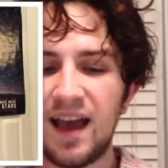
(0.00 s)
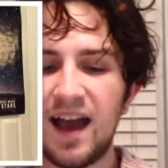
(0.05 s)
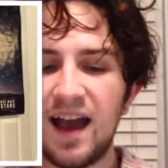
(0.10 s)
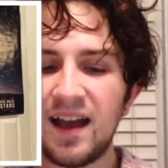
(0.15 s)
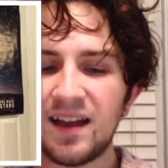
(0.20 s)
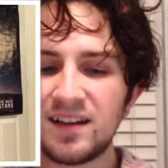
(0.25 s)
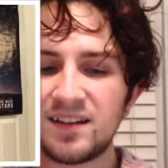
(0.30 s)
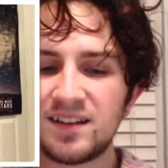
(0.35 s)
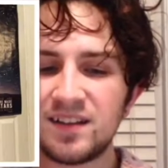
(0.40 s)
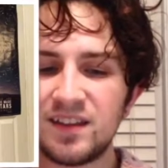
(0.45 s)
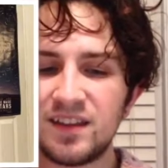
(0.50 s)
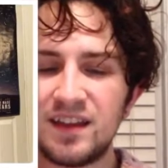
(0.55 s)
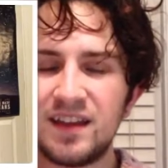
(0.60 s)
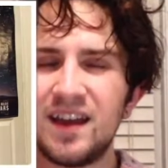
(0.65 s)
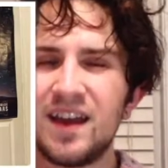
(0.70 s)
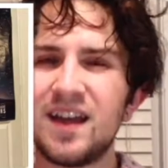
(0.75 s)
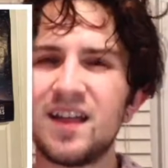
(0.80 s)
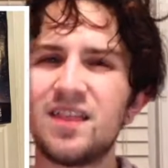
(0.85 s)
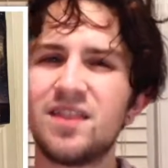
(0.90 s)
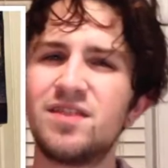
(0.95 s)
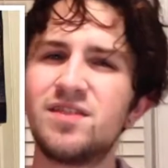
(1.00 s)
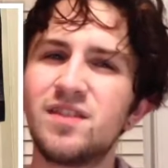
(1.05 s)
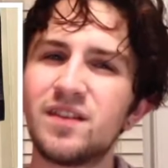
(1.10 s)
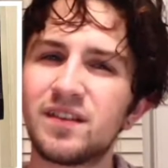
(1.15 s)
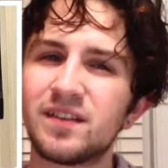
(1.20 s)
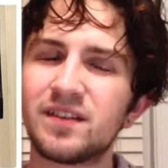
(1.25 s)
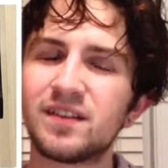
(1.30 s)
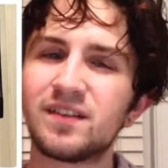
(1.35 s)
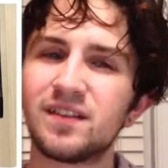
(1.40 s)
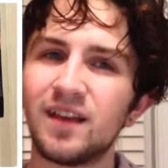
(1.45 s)
actually the
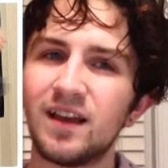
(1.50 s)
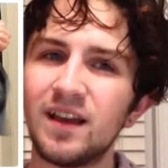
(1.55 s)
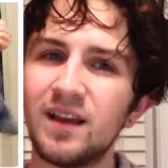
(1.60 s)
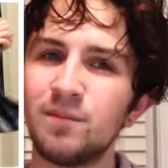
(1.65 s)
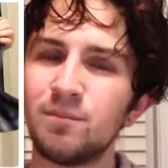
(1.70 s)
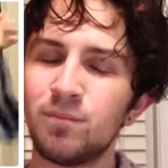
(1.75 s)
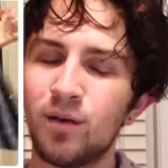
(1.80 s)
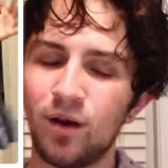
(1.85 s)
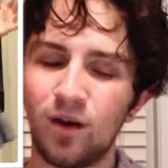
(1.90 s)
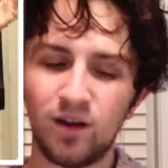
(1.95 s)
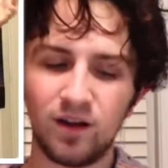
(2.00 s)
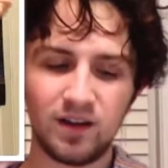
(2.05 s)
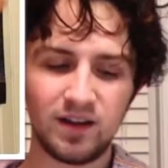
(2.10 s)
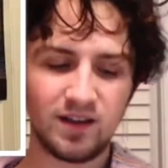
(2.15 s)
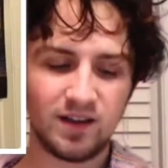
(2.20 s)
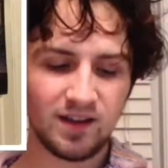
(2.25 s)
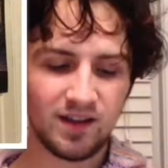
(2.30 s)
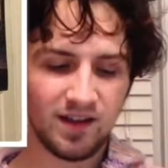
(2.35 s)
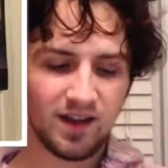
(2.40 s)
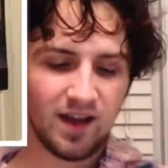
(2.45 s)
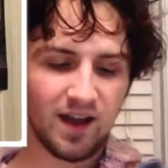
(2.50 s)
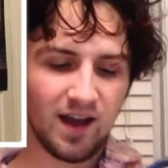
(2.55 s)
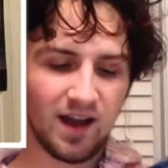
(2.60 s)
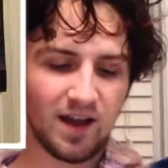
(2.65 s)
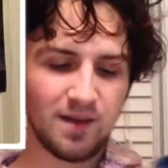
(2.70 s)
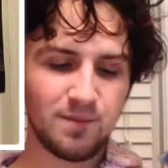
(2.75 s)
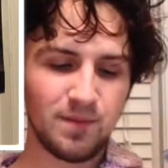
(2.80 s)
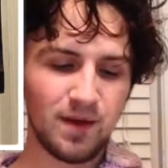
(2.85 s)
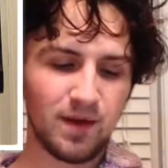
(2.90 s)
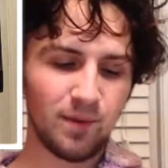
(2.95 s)
same party
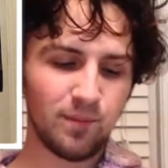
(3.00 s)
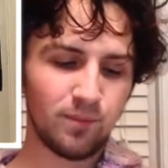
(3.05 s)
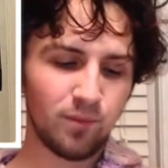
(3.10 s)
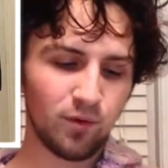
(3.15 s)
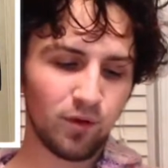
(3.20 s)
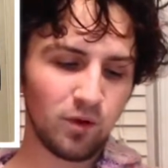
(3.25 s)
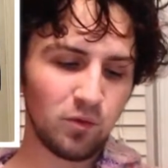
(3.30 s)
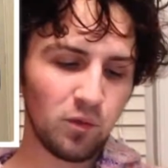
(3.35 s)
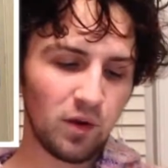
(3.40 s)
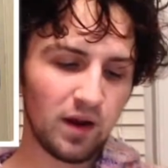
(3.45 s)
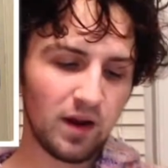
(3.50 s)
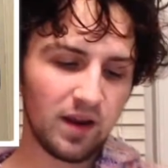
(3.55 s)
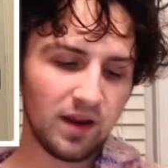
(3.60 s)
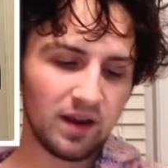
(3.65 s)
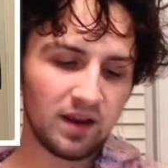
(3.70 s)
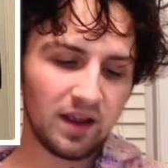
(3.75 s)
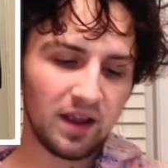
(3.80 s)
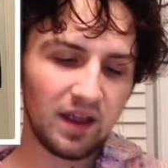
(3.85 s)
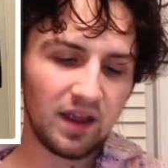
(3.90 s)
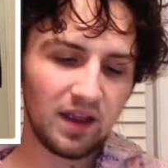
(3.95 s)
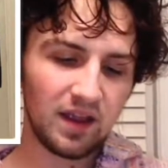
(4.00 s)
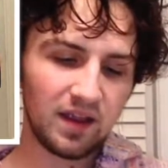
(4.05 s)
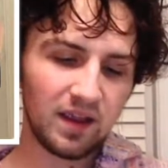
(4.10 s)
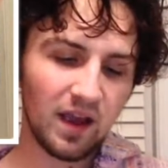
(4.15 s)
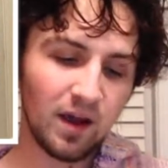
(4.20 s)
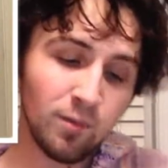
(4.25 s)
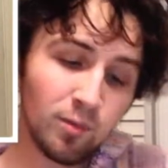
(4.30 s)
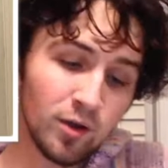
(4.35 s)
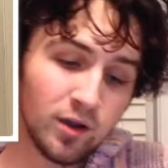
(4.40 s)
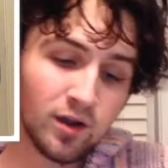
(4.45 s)
I met a boy wearing a
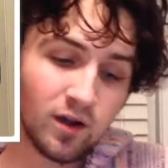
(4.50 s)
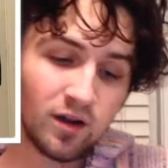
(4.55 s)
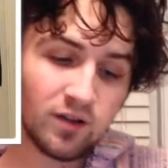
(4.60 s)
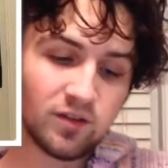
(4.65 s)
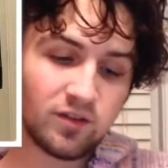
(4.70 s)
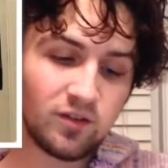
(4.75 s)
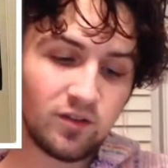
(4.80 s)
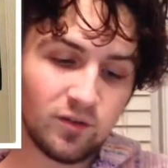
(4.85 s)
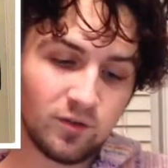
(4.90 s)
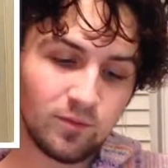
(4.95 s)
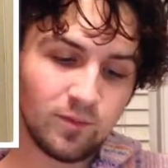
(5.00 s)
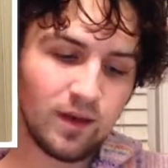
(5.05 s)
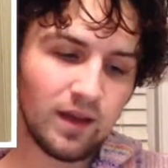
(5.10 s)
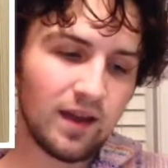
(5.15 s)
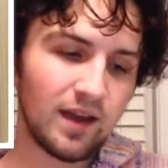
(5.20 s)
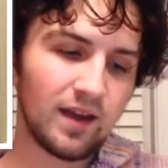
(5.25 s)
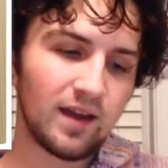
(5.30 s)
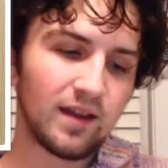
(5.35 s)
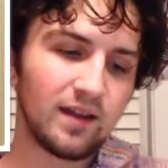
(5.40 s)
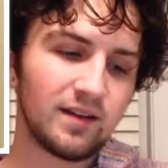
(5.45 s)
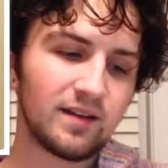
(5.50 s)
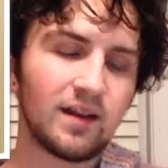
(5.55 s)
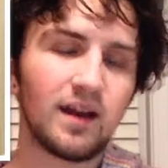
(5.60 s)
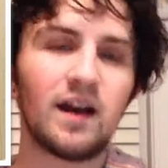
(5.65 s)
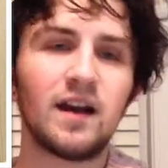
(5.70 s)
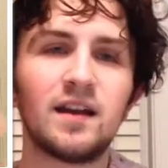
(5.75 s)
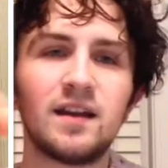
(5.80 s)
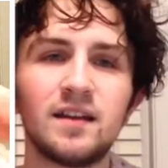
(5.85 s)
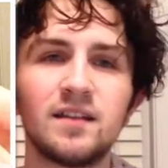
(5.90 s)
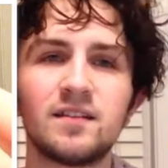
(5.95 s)
cowboy costume, and
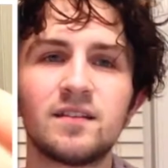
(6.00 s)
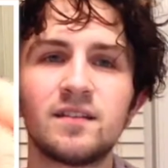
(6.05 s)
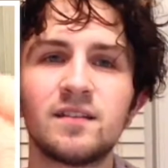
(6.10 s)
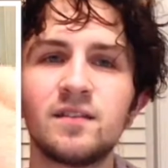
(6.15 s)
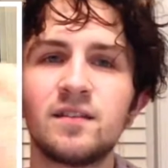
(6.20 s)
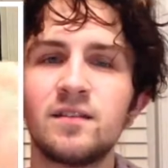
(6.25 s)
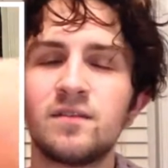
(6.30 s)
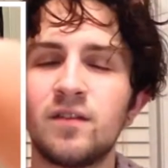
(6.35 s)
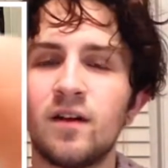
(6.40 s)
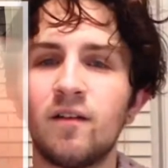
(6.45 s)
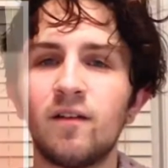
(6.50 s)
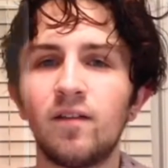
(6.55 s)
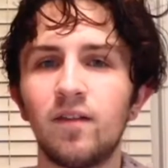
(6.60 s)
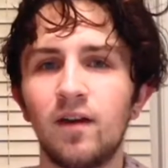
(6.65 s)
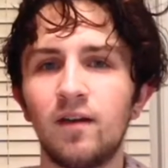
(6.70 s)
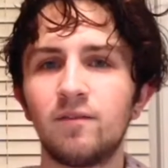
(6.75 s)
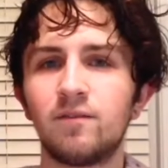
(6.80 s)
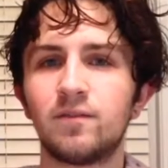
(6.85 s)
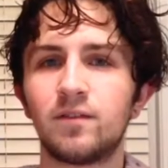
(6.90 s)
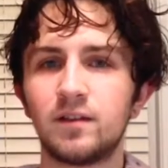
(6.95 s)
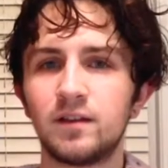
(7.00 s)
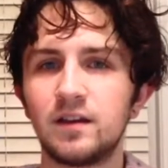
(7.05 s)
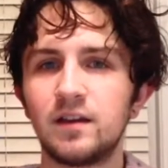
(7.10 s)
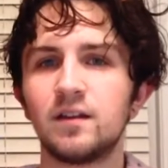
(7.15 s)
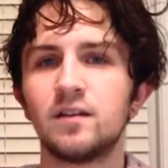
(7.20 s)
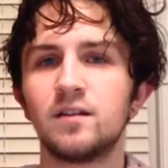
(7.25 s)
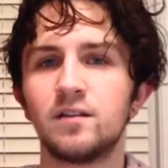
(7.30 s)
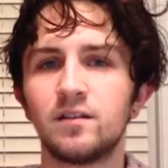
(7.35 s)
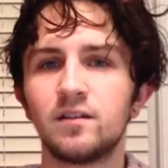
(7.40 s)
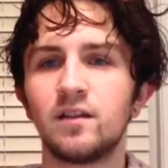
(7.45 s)
I instantly fell in love for
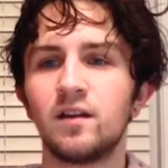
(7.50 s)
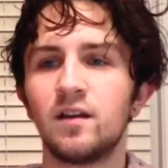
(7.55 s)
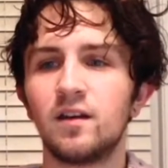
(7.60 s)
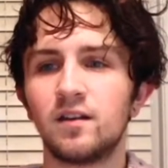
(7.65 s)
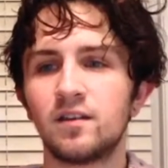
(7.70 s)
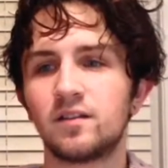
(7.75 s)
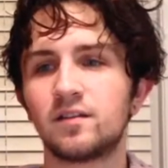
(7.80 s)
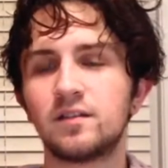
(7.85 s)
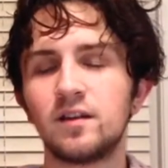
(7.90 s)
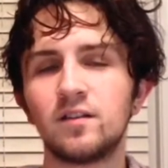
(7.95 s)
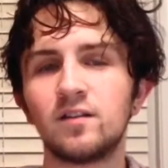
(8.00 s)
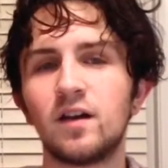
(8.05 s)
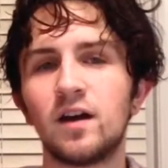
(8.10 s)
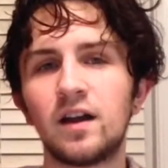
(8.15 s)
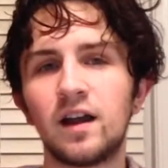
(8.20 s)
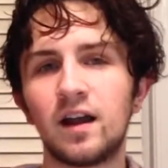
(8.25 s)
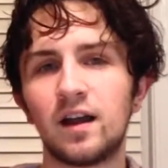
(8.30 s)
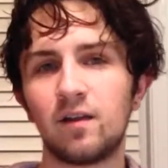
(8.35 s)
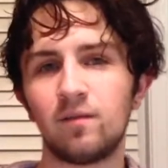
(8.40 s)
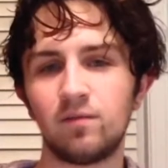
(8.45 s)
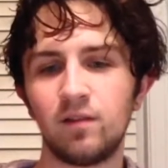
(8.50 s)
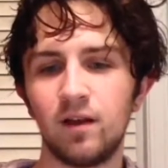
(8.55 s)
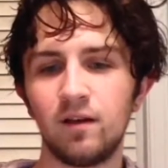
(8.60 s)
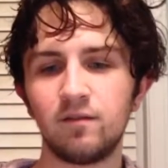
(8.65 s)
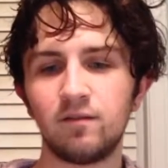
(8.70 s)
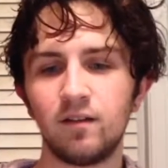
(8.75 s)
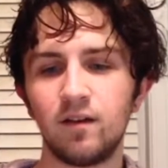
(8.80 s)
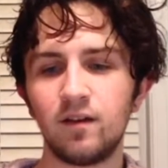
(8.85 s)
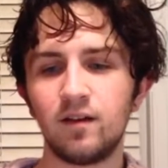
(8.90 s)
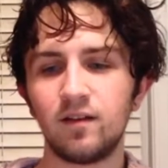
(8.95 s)
years. Still not out of
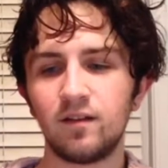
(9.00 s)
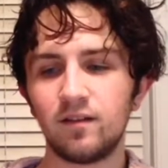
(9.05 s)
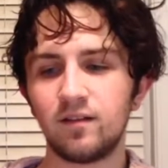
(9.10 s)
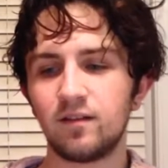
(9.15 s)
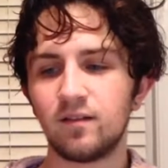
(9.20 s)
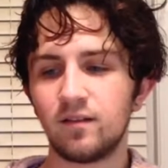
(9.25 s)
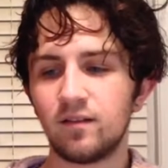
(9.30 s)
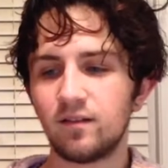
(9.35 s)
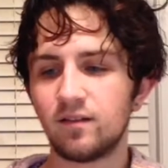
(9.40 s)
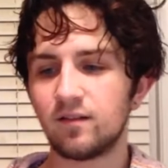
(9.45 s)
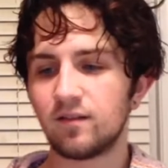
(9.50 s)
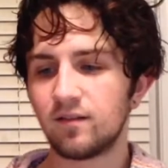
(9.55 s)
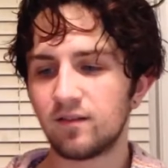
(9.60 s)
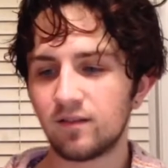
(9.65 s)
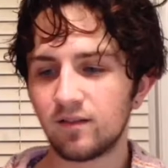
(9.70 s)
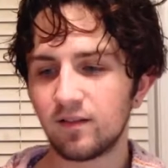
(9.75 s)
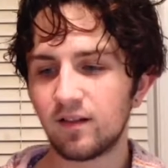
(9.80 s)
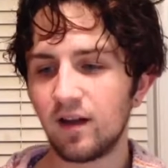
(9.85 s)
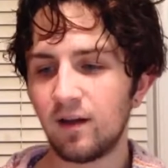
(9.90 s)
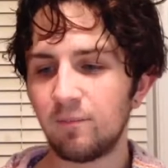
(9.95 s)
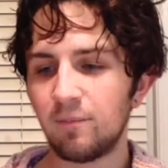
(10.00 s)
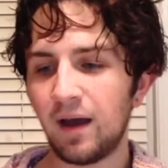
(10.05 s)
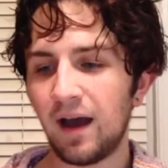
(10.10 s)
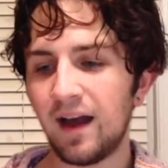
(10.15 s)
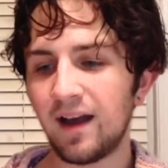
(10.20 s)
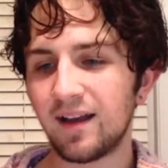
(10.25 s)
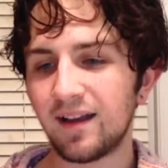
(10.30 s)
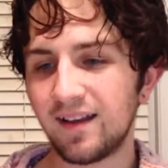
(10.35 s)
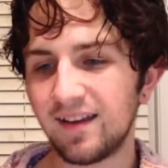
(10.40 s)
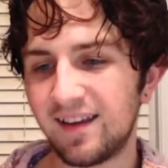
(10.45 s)
love. Come
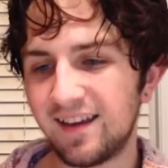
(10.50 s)
back.